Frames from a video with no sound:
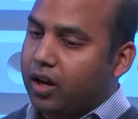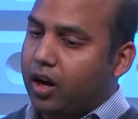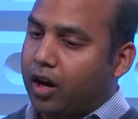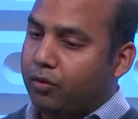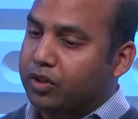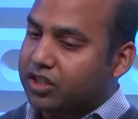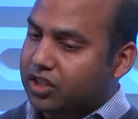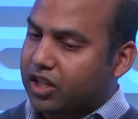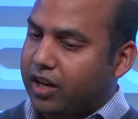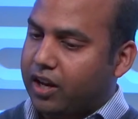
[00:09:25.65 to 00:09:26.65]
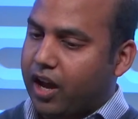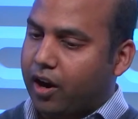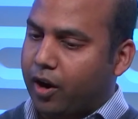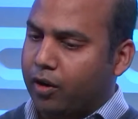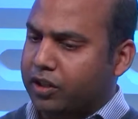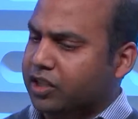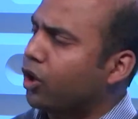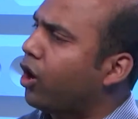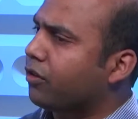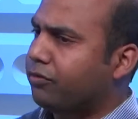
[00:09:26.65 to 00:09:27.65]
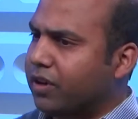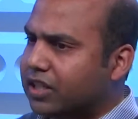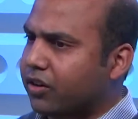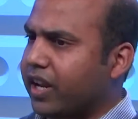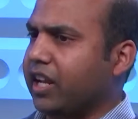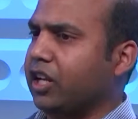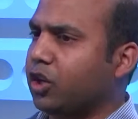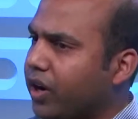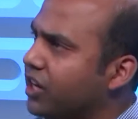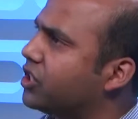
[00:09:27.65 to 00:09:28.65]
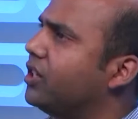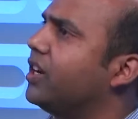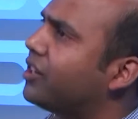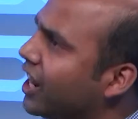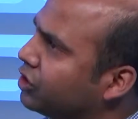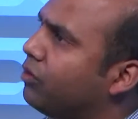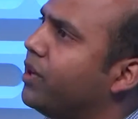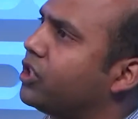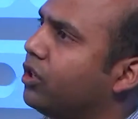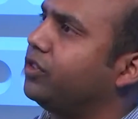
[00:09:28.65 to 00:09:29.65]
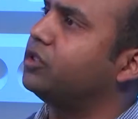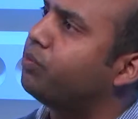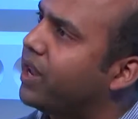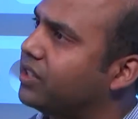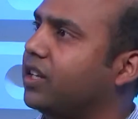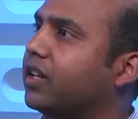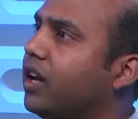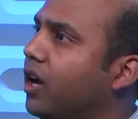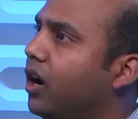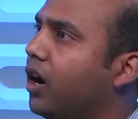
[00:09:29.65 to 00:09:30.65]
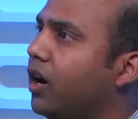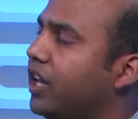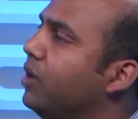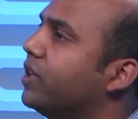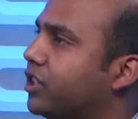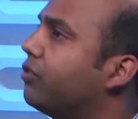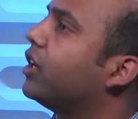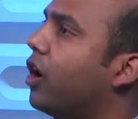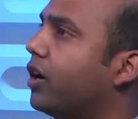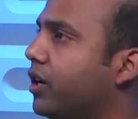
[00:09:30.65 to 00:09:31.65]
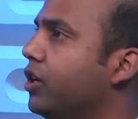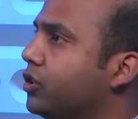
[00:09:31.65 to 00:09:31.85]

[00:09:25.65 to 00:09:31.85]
uh, which essentially uh, does a lot of filtering, curation, and transformation of this basic emails that we got.